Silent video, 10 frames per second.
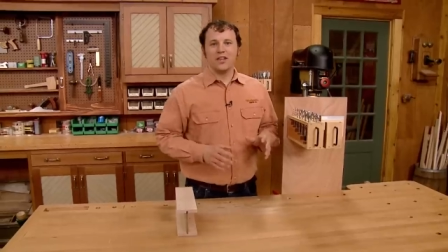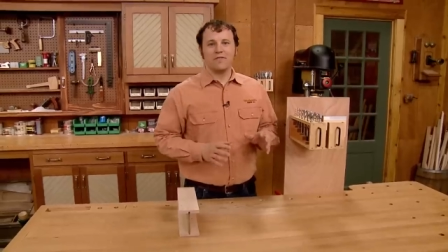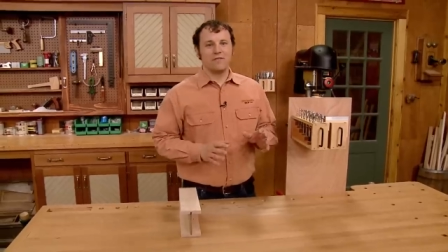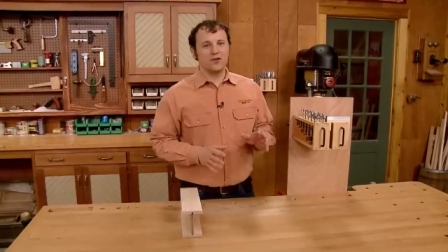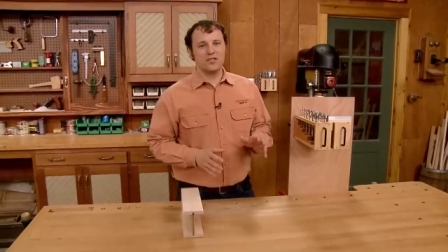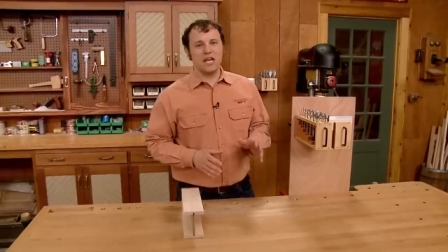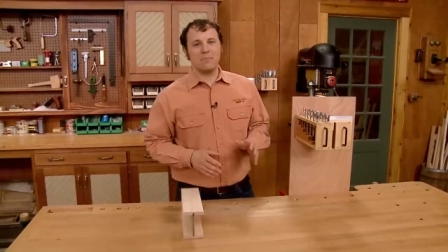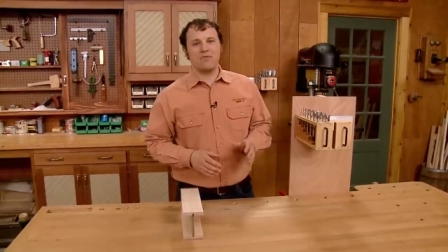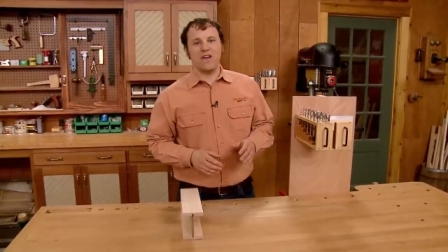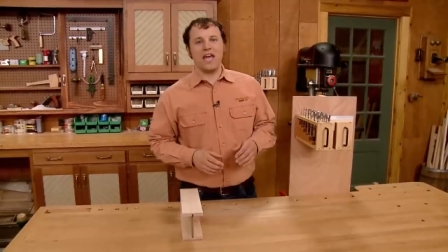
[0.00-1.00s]
The first
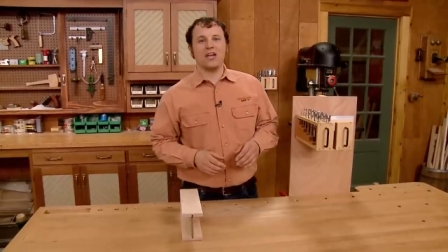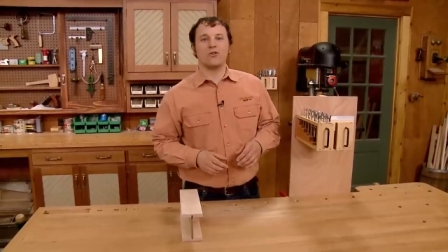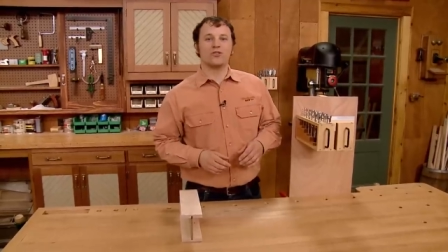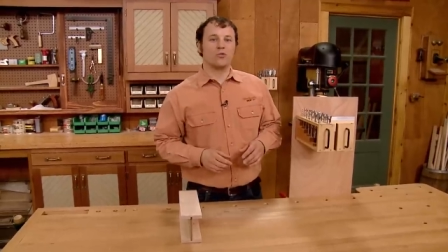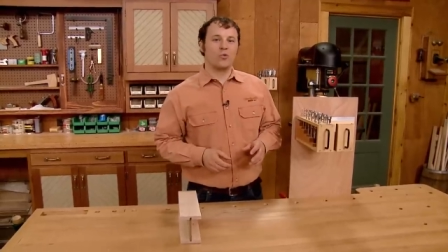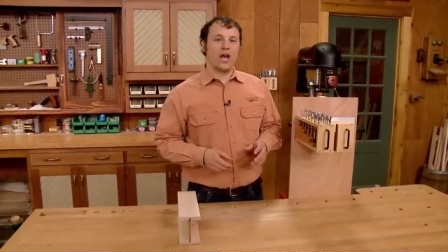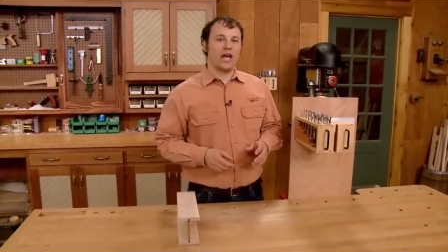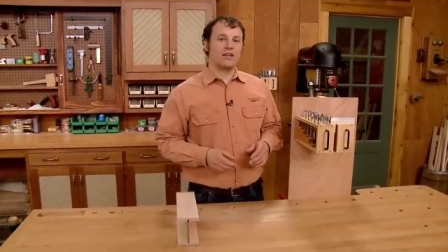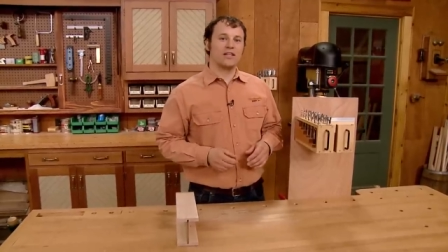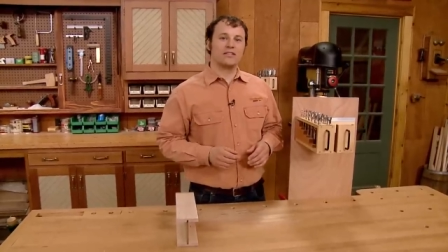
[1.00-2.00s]
type of hanger is a
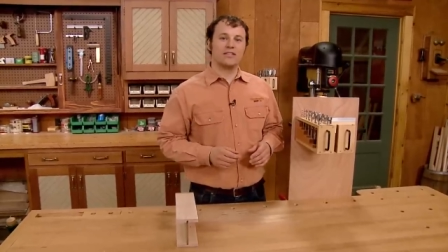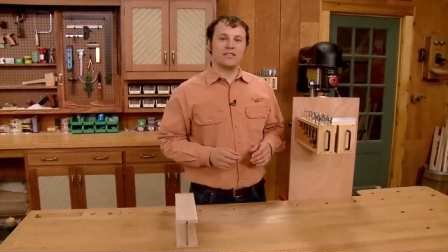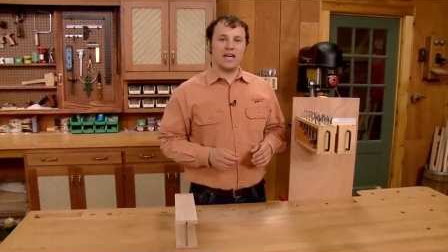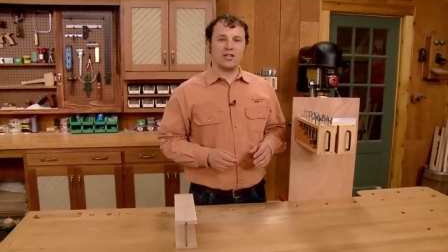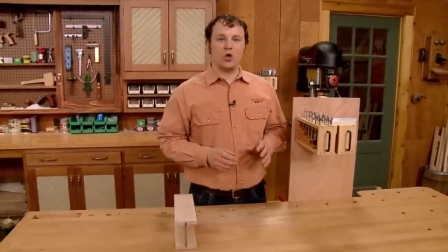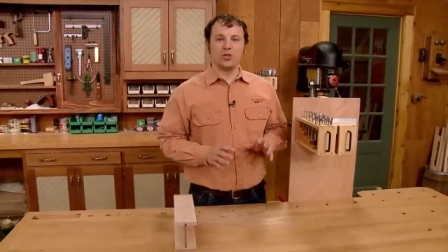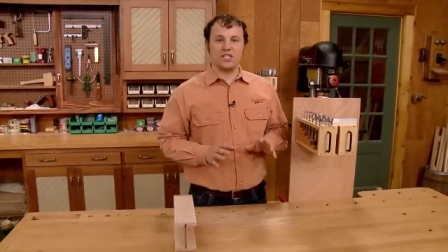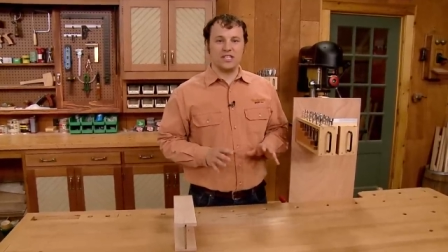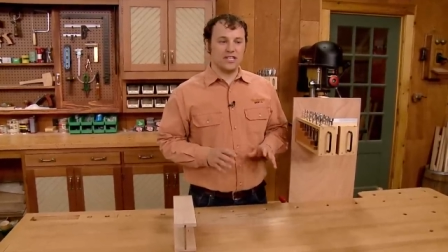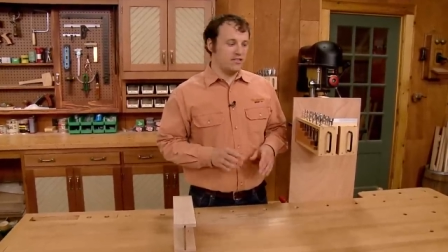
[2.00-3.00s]
rack that's designed to hold
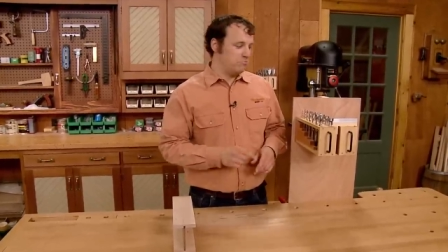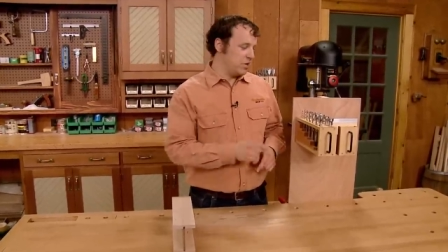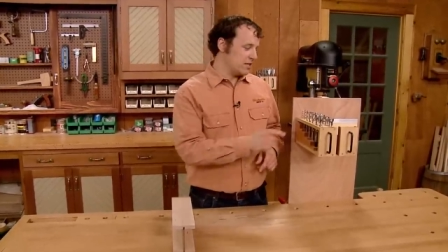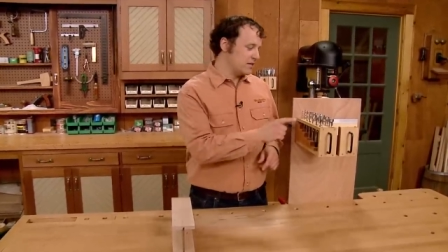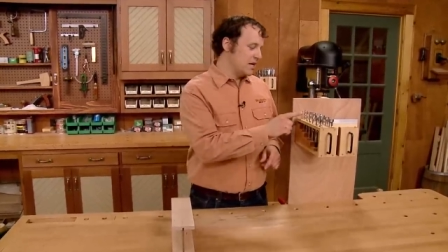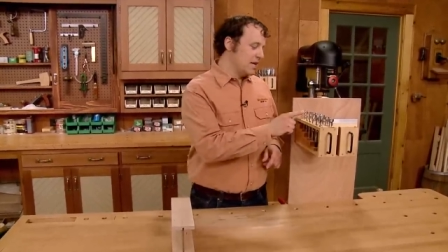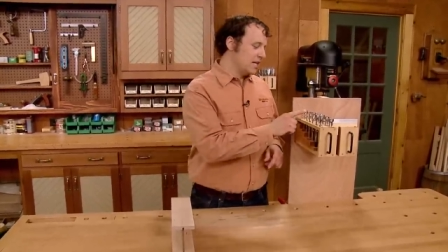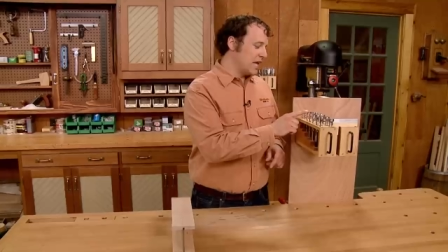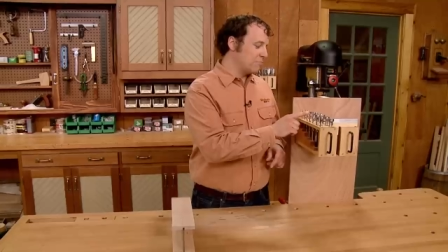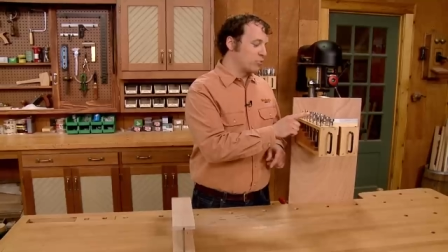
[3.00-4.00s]
sets of bits
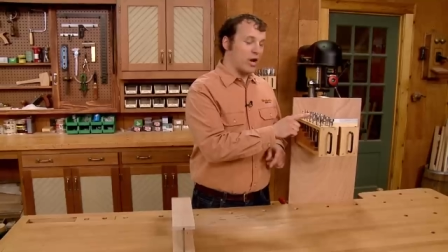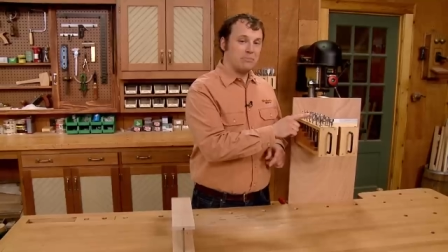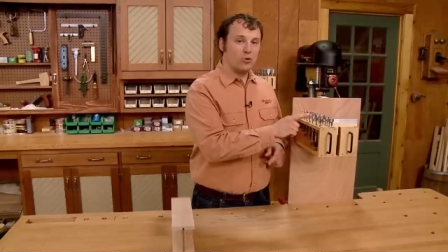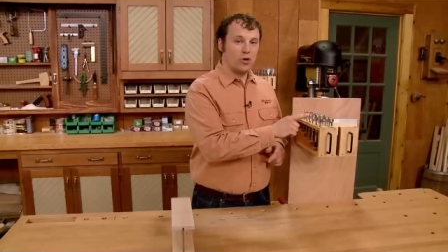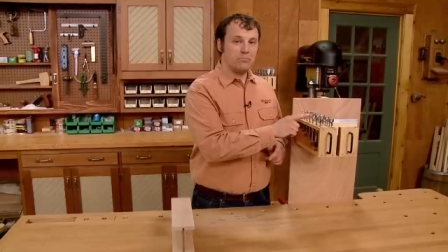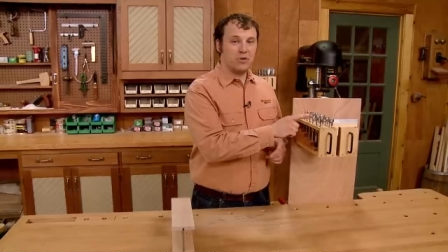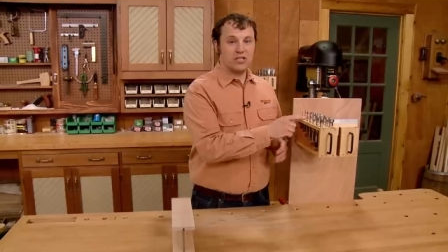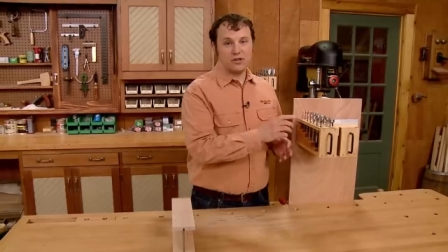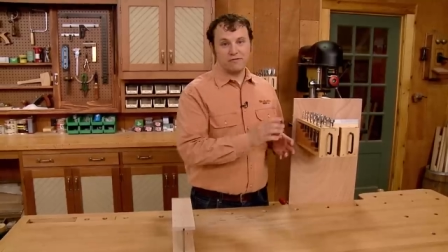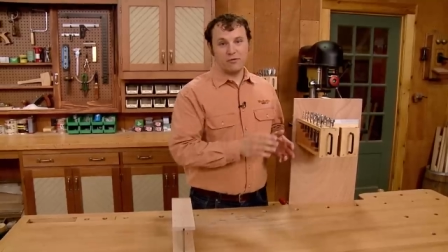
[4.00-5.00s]
like brad point
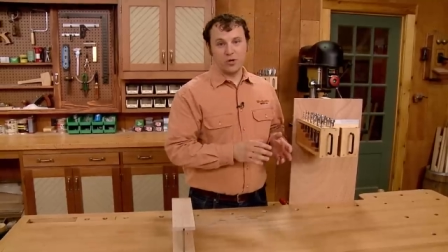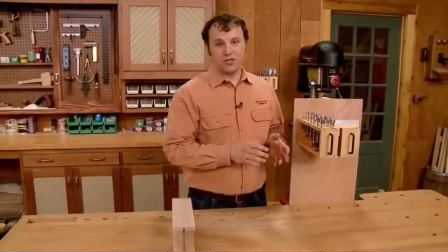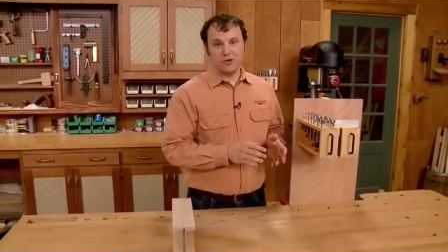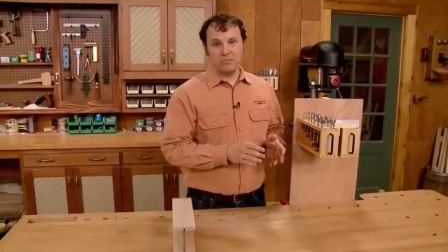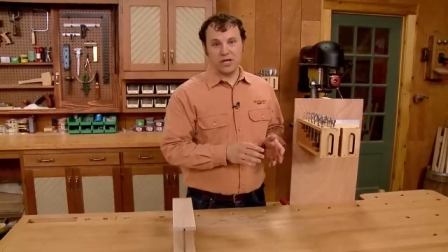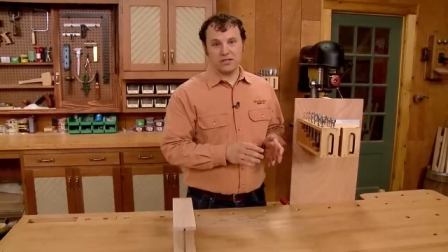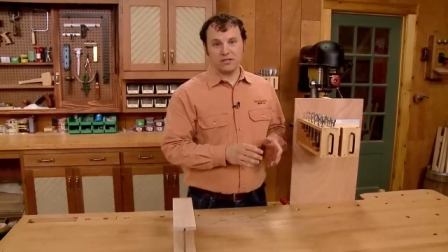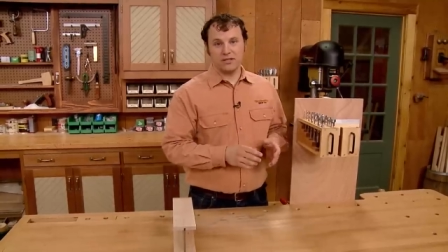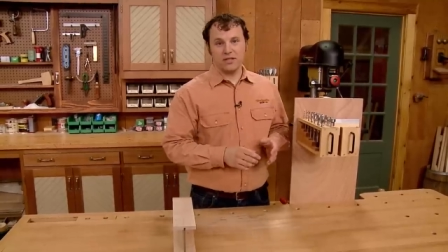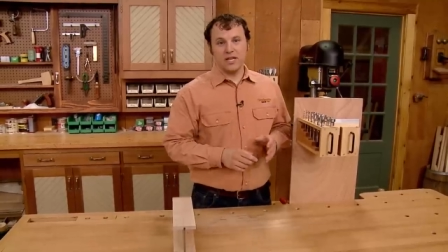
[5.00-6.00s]
bits or Forstner bits.